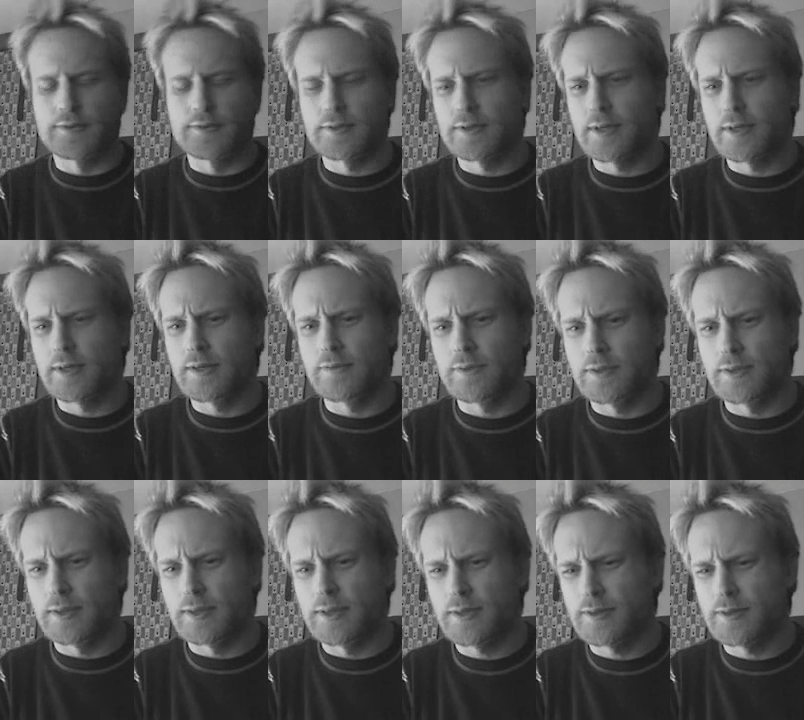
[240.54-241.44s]
morals aside, and
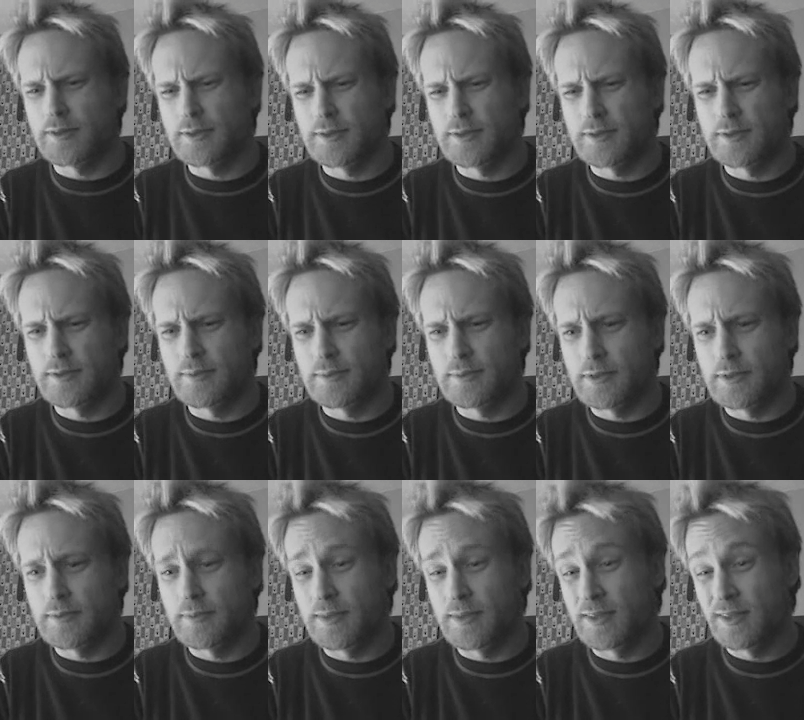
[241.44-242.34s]
everything else, it just
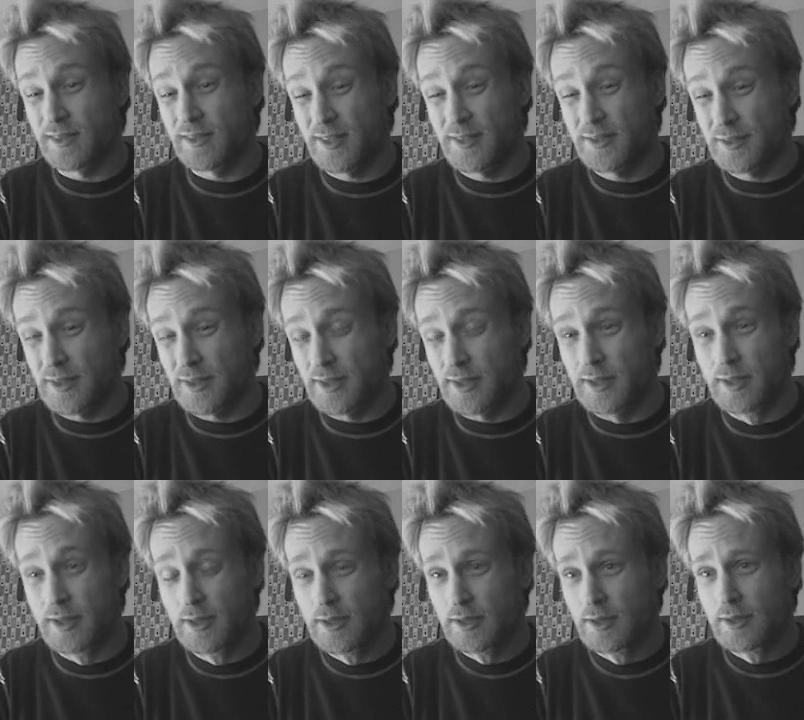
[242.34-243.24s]
seems to me that
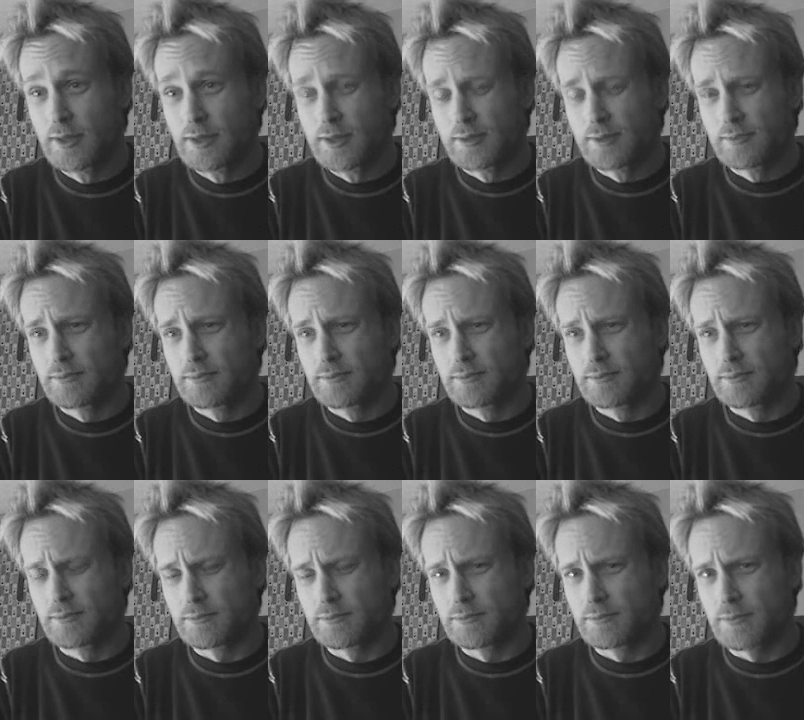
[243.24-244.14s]
legally
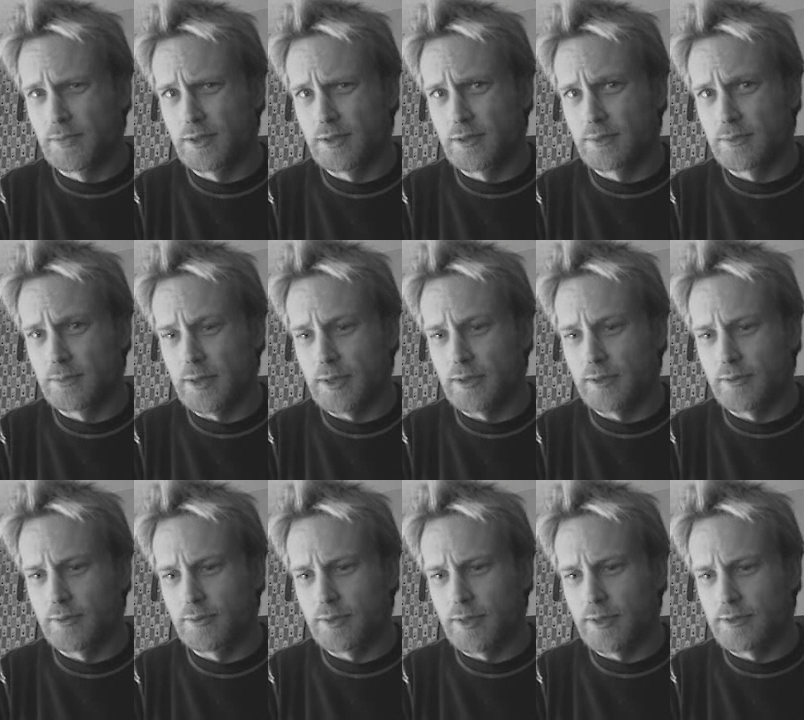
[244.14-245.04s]
it doesn't
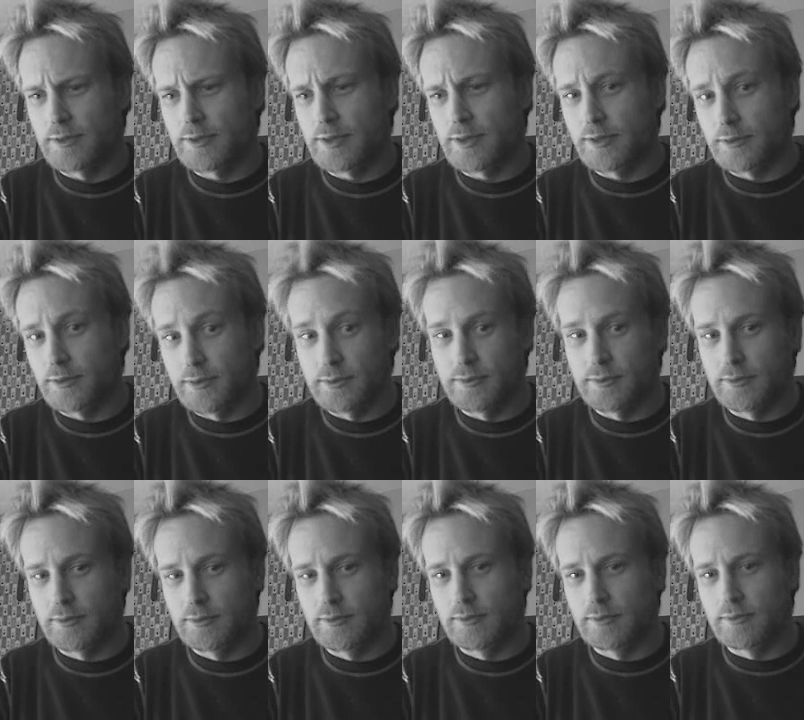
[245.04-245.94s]
make a whole lot of sense
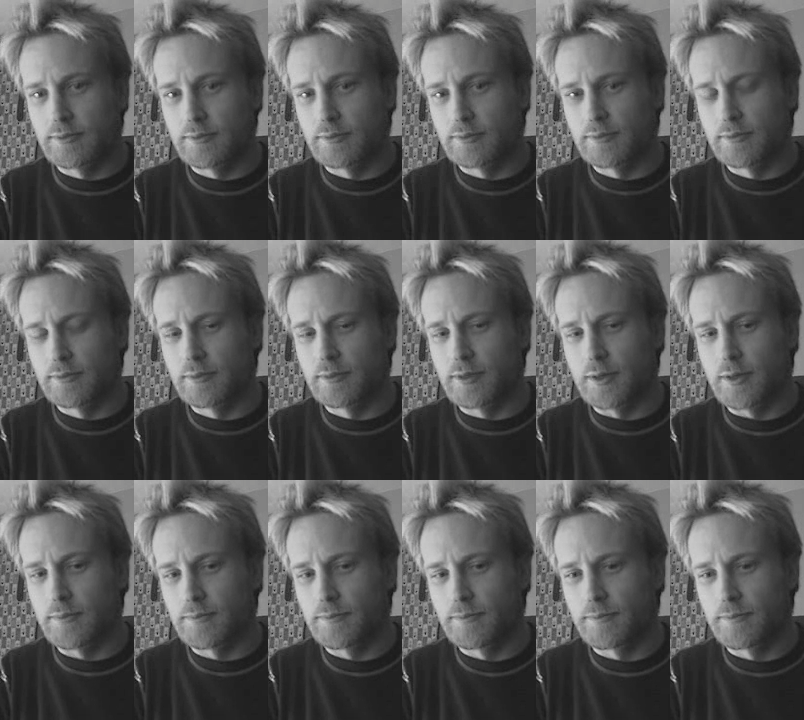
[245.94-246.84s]

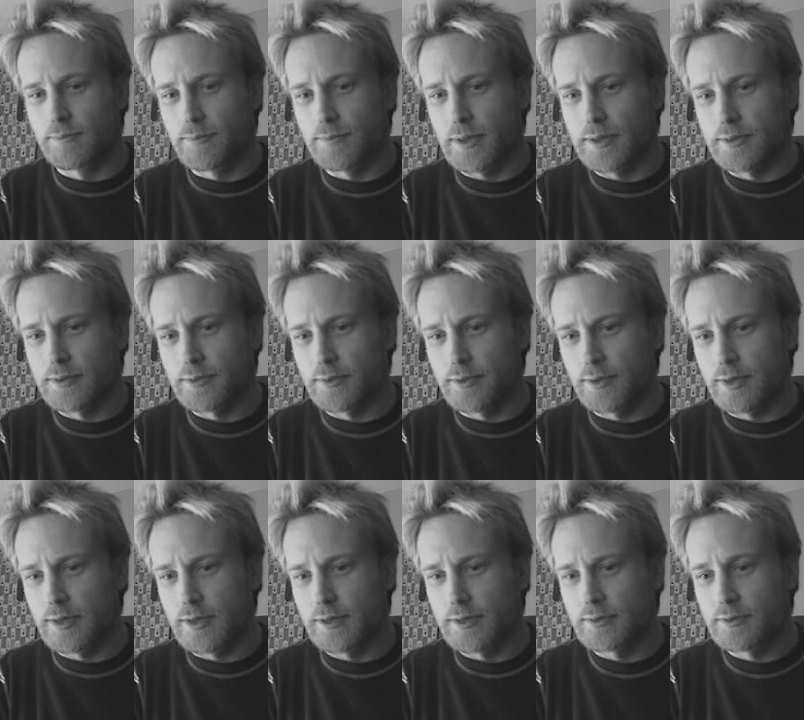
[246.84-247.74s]
based
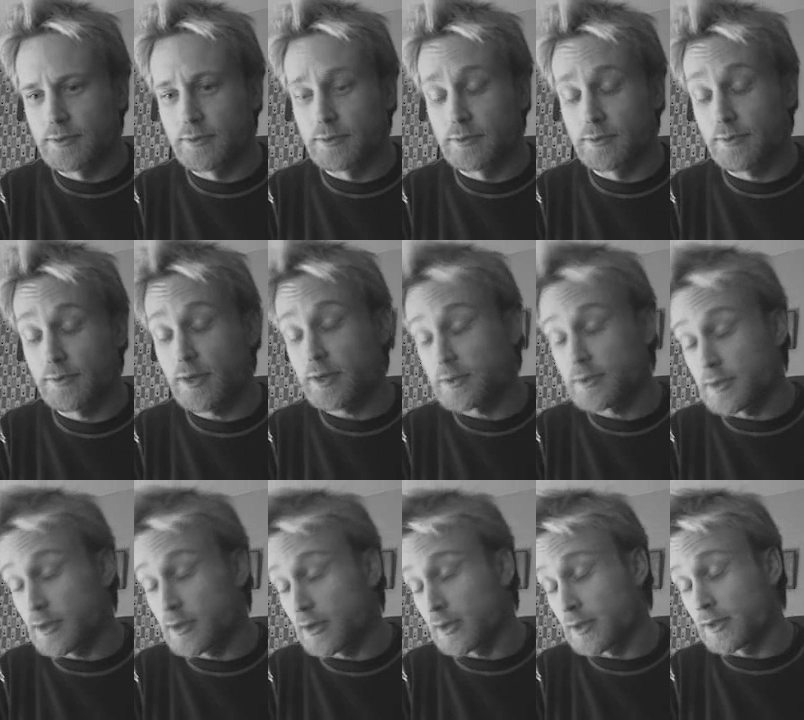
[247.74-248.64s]
on our constitutional
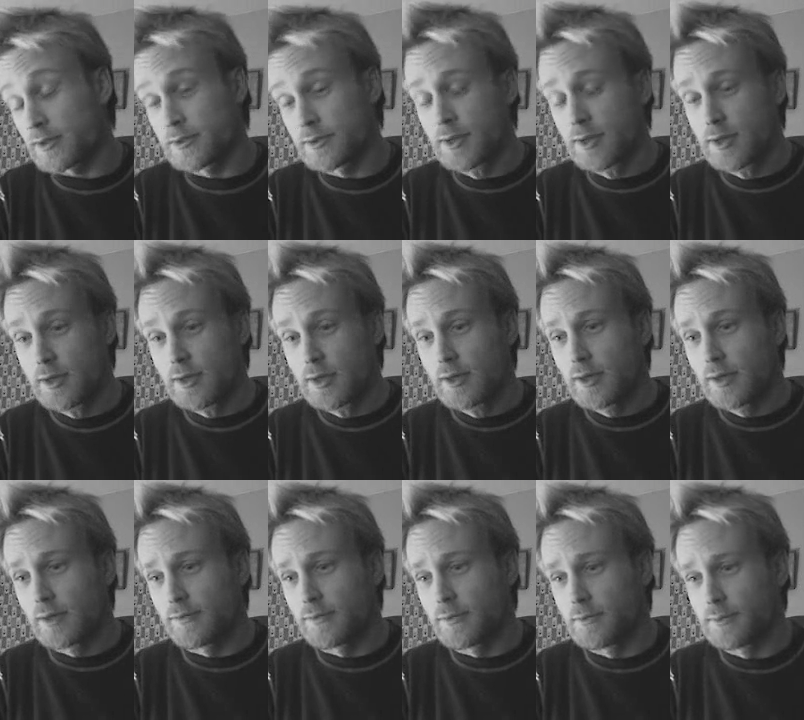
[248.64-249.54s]
rights. Now, I guess
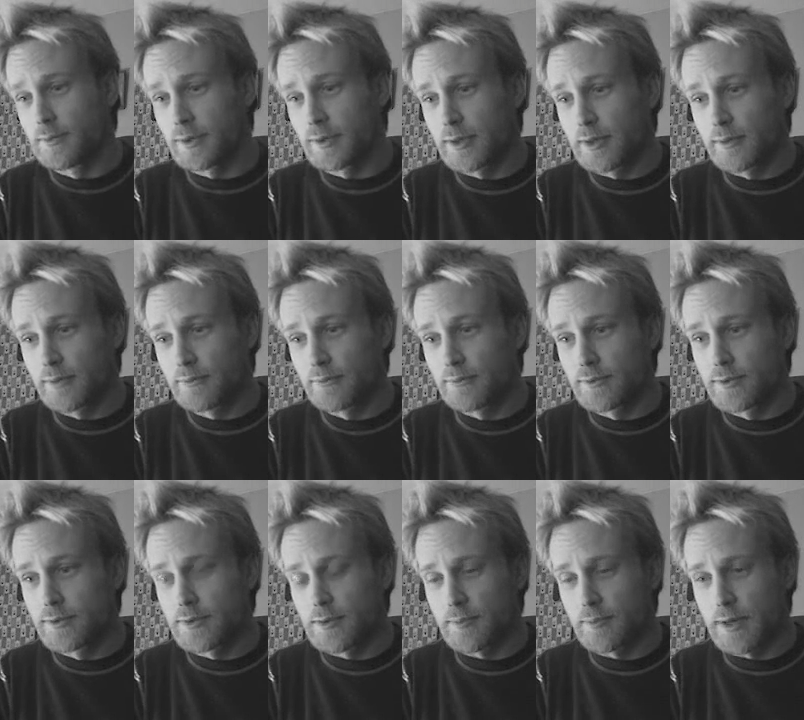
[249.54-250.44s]
if you believe
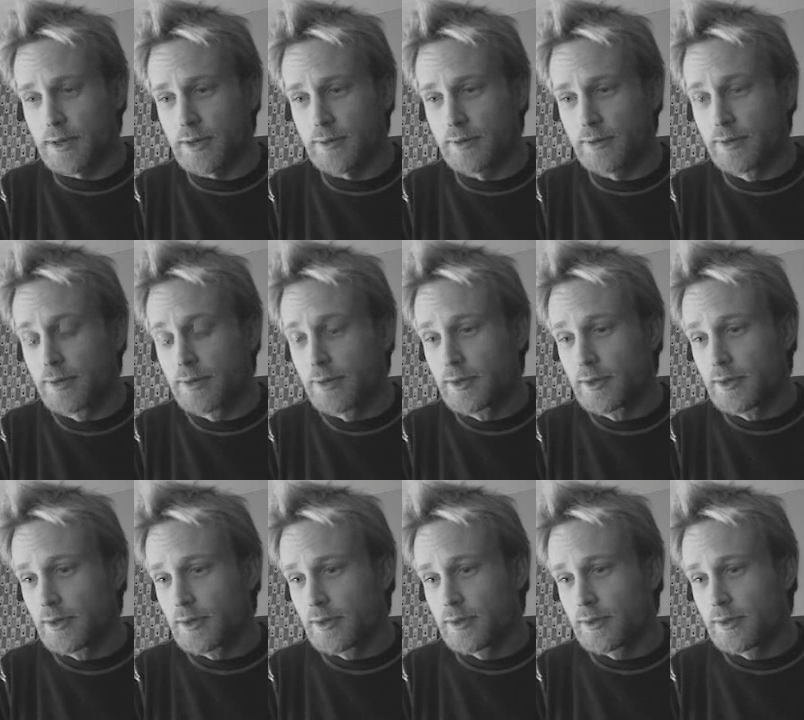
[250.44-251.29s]
somehow